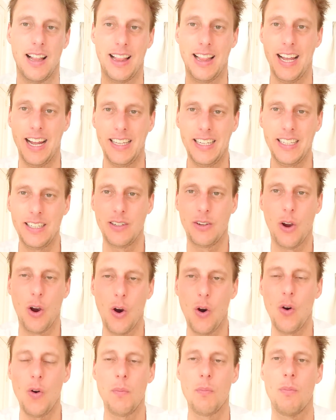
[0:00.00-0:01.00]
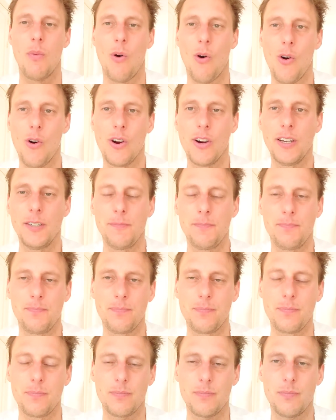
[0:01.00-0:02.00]
letting go more
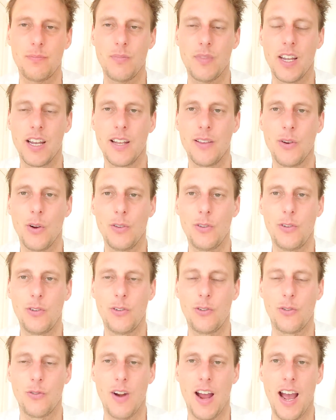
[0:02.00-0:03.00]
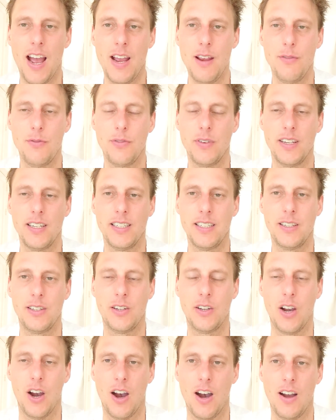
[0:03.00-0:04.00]
and not striving
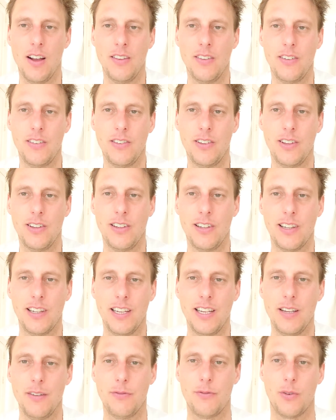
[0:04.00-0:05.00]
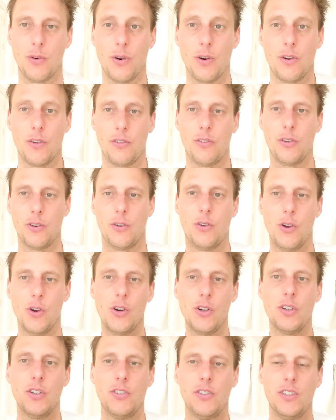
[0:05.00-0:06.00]
constantly for
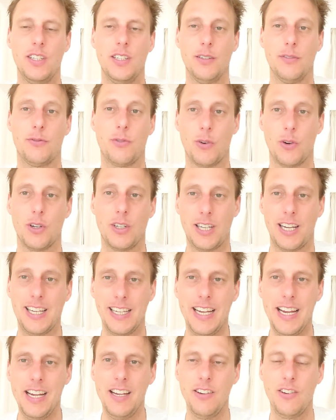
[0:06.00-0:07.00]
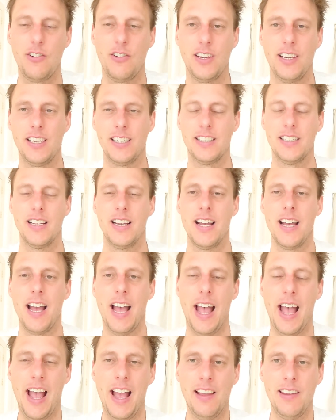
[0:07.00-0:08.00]
security, for clinching
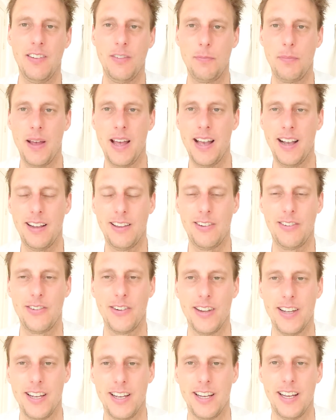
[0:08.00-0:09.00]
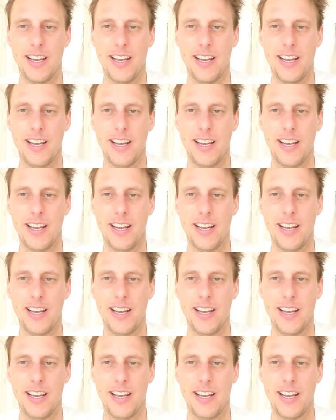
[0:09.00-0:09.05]
aspects